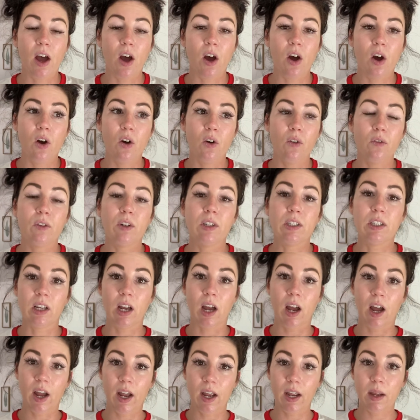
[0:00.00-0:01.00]
over
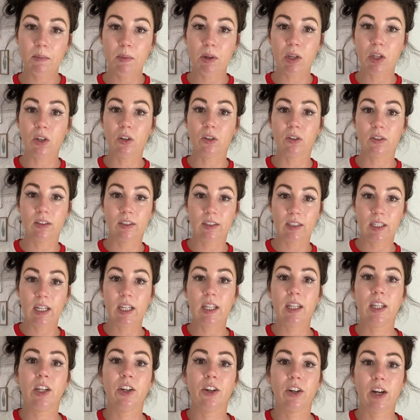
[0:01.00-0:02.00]
time you'll see
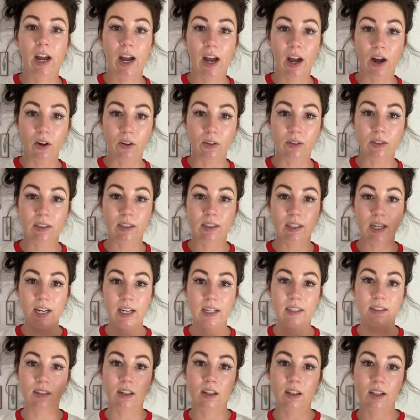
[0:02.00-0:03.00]
that your house
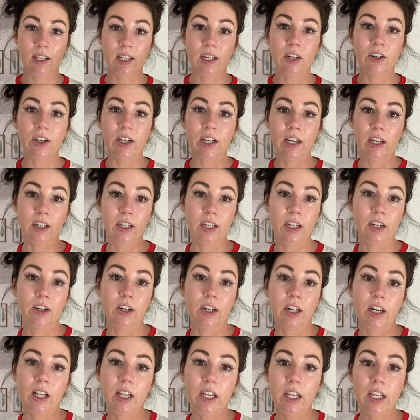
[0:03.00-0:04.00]
stays cleaner and cleaner
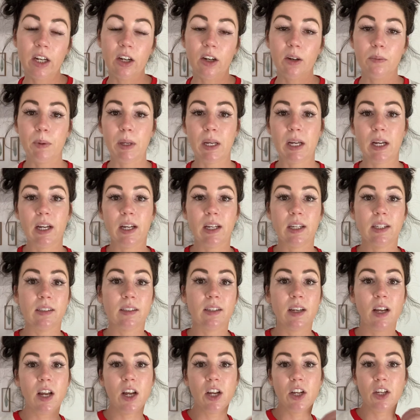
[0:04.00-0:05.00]
and cleaner because
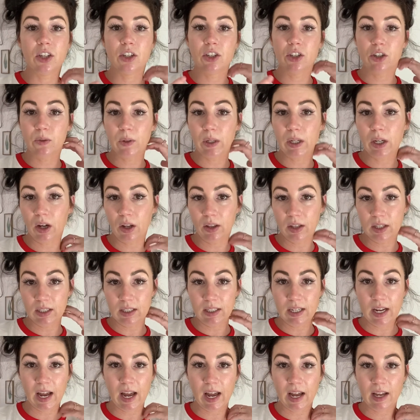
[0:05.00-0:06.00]
you're doing all the
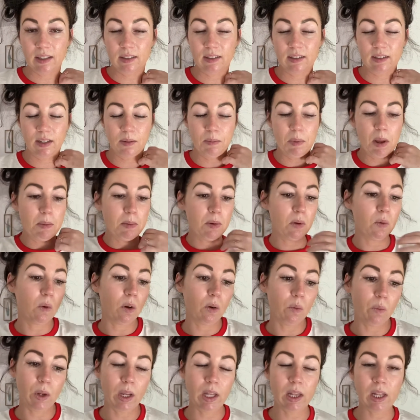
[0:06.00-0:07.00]
tasks. Maybe
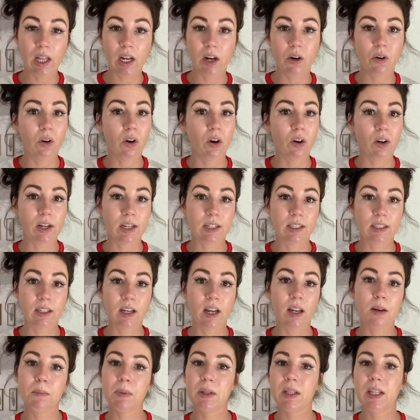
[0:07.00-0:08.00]
one week they don't all get
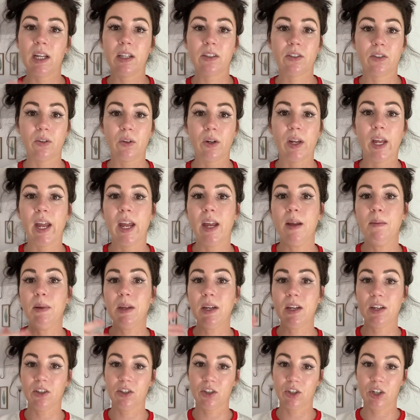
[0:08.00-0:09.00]
done, but that's okay
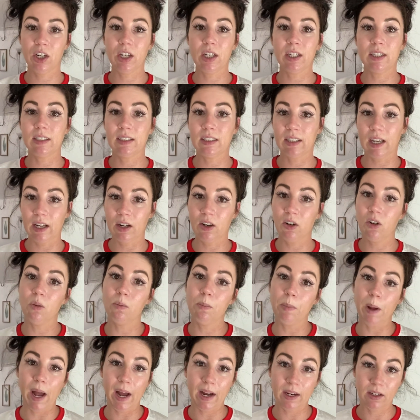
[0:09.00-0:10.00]
because you're gonna cycle
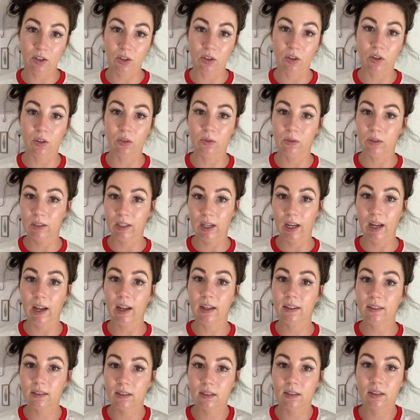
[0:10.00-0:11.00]
back to those
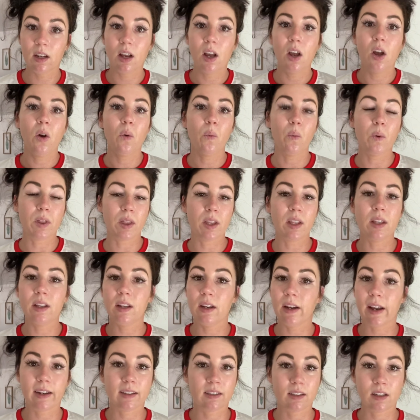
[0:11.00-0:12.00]
tasks within the
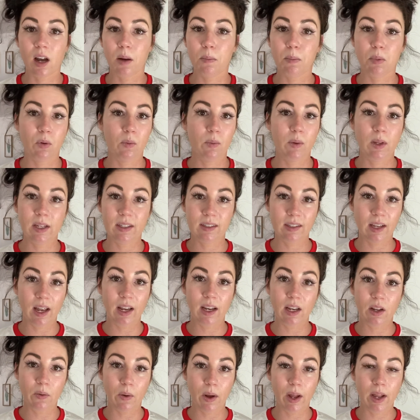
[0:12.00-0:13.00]
next couple weeks
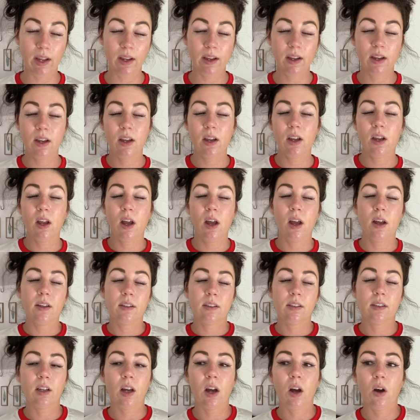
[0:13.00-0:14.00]
anyway.
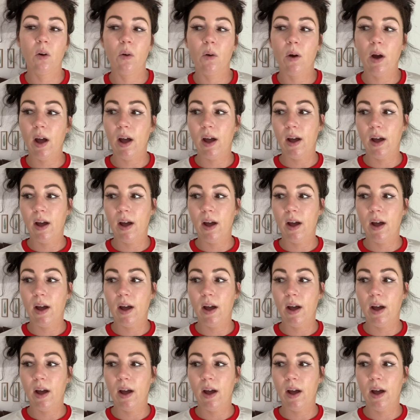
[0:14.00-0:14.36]
So